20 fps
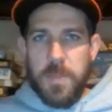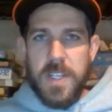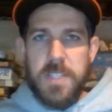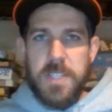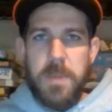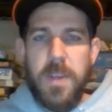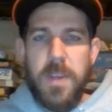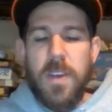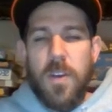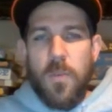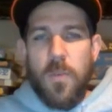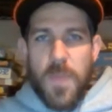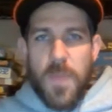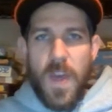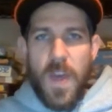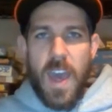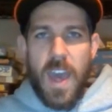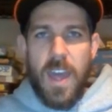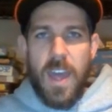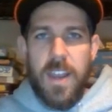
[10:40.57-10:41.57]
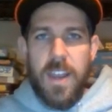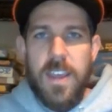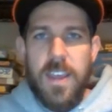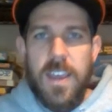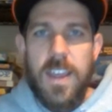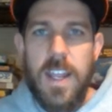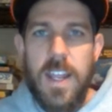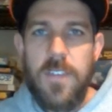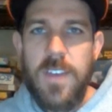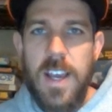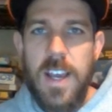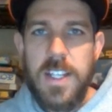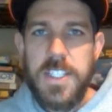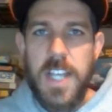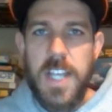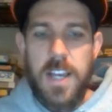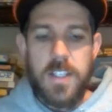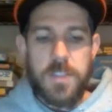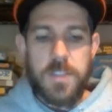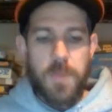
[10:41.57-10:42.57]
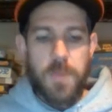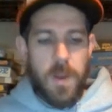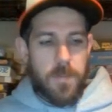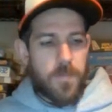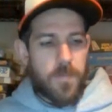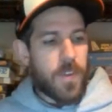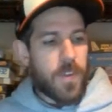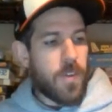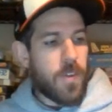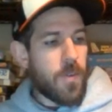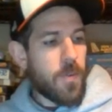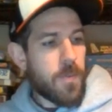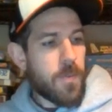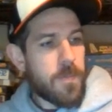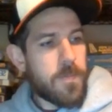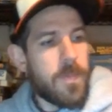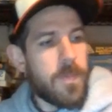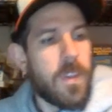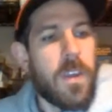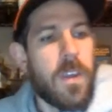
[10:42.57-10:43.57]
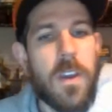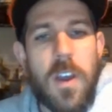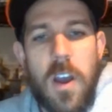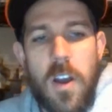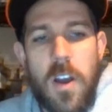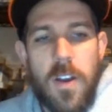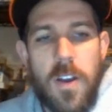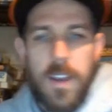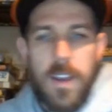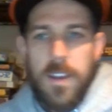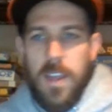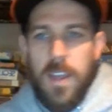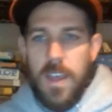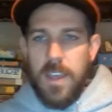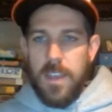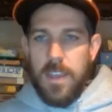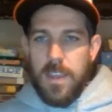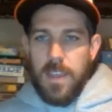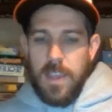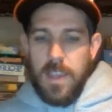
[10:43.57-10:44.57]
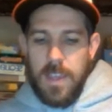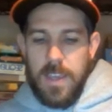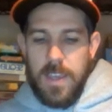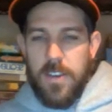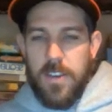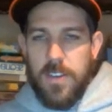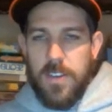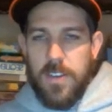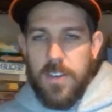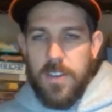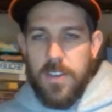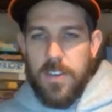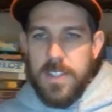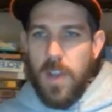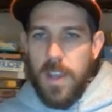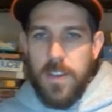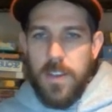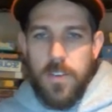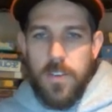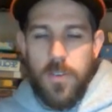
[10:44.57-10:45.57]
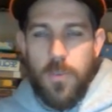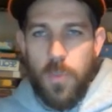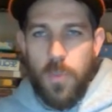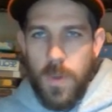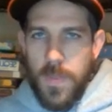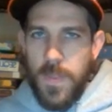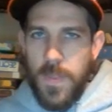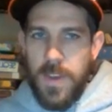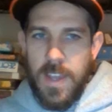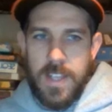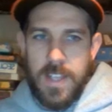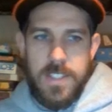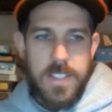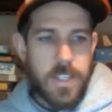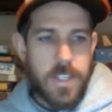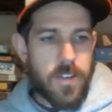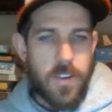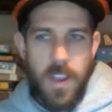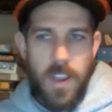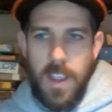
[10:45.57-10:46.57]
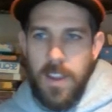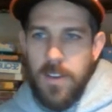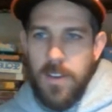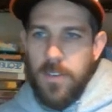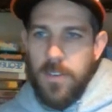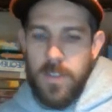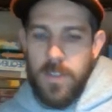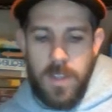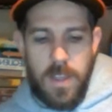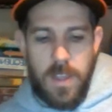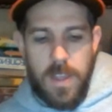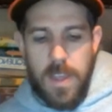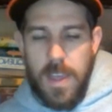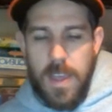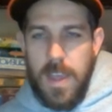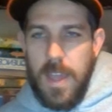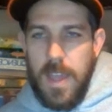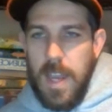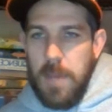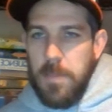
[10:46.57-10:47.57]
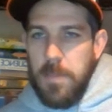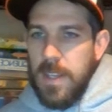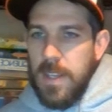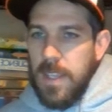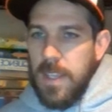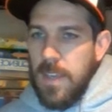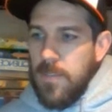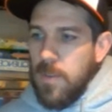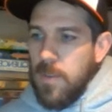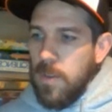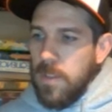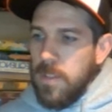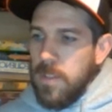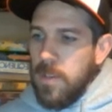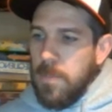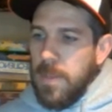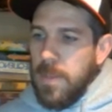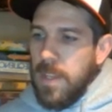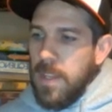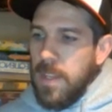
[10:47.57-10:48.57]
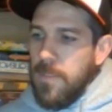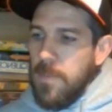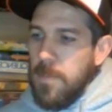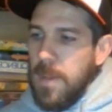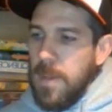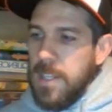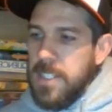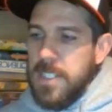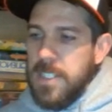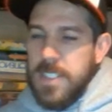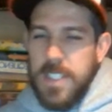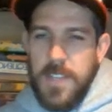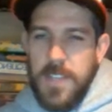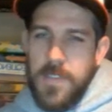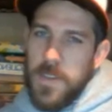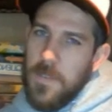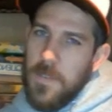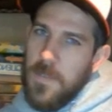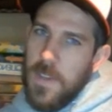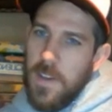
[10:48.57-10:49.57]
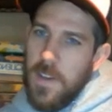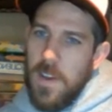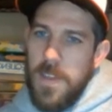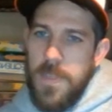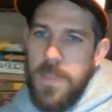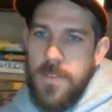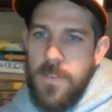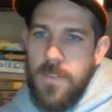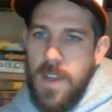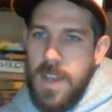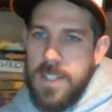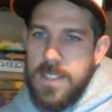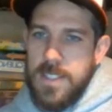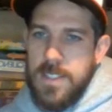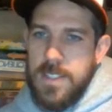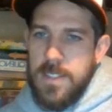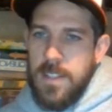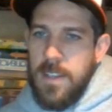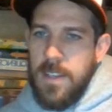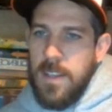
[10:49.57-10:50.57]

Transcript: Bigsby with a hat, and I've got a challenge problem for you. All right, here is a triangle with an exterior angle, and I'm going to give you a little bit of information, see if you can figure out the rest.